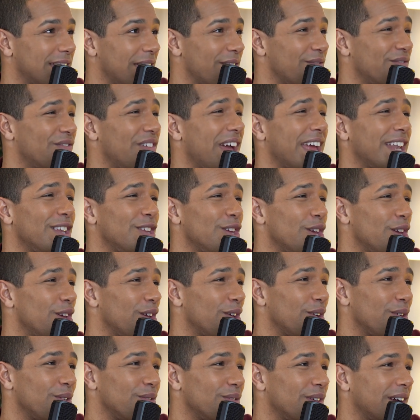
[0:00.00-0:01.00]
in
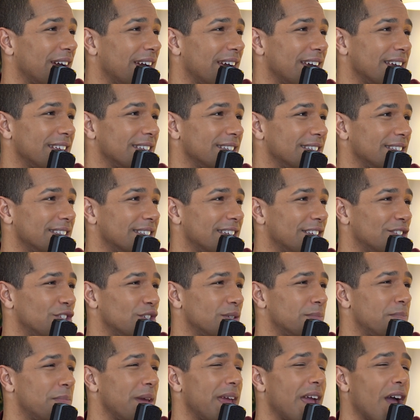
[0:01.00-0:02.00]
venue and
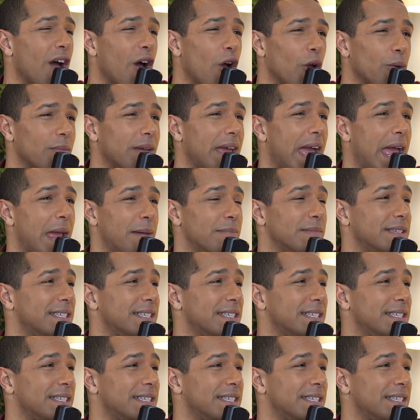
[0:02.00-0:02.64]
just be at a home game,